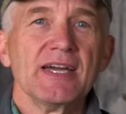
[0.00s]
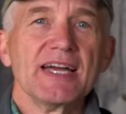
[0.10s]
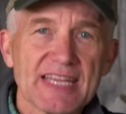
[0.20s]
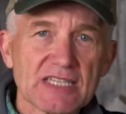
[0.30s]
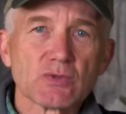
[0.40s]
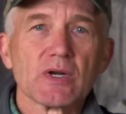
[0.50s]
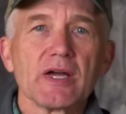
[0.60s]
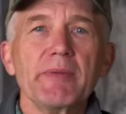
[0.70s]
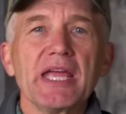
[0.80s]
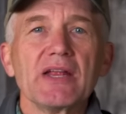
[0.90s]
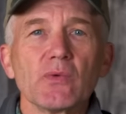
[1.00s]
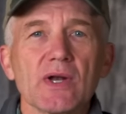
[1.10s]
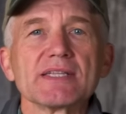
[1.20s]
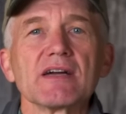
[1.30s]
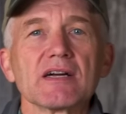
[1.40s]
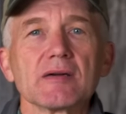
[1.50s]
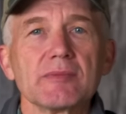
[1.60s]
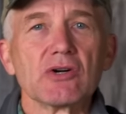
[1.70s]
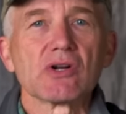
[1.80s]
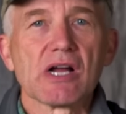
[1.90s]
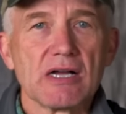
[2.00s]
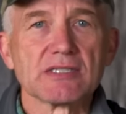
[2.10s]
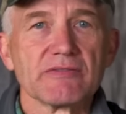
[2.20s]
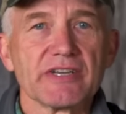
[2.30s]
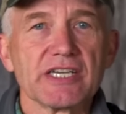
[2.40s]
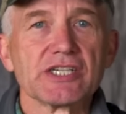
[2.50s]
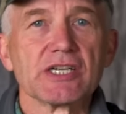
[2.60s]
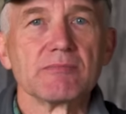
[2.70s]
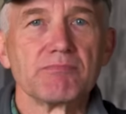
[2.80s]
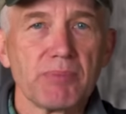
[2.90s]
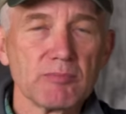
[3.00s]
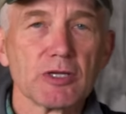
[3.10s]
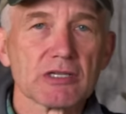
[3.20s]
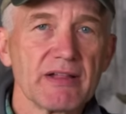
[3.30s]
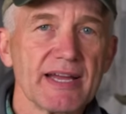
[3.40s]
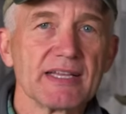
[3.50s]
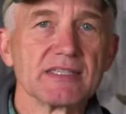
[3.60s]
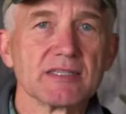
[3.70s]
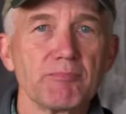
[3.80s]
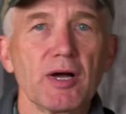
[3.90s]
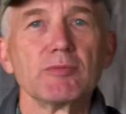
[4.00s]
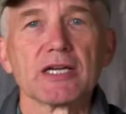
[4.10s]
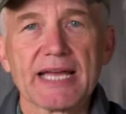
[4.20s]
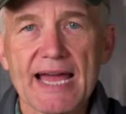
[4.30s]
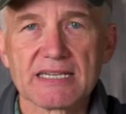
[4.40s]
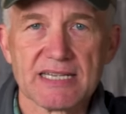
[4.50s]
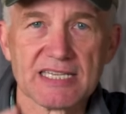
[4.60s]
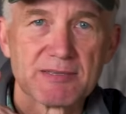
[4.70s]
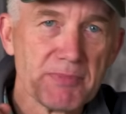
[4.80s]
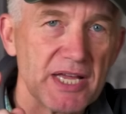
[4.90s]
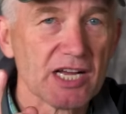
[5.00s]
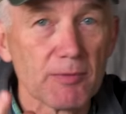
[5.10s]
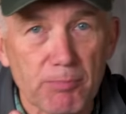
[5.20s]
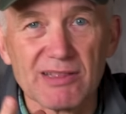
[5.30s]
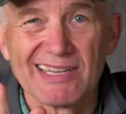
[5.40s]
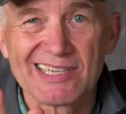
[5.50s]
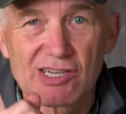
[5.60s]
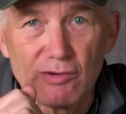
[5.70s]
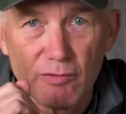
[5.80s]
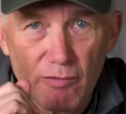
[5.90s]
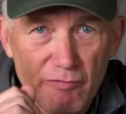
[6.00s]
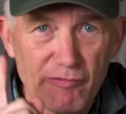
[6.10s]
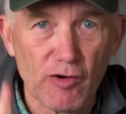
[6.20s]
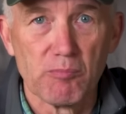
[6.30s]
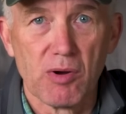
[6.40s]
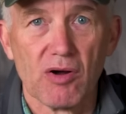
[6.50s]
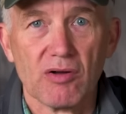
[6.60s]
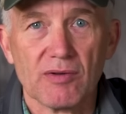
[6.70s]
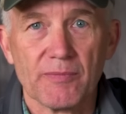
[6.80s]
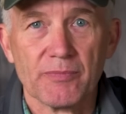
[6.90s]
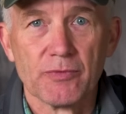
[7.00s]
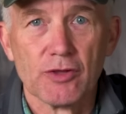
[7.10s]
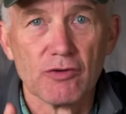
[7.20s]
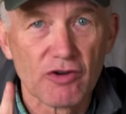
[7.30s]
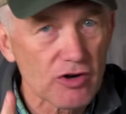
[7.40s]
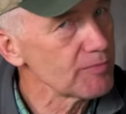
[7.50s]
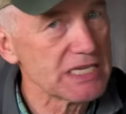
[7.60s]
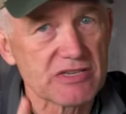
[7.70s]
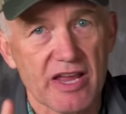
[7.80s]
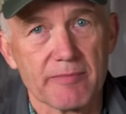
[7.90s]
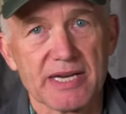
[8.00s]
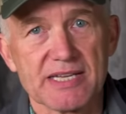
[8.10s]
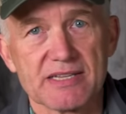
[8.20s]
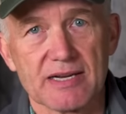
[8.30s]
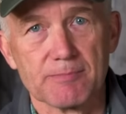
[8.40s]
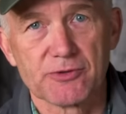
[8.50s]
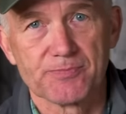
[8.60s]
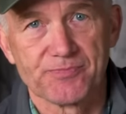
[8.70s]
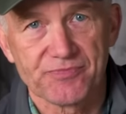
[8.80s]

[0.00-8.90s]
And that's what I mean when I talk about conservation, public lands, and public access being a political football. You've heard me say it many times.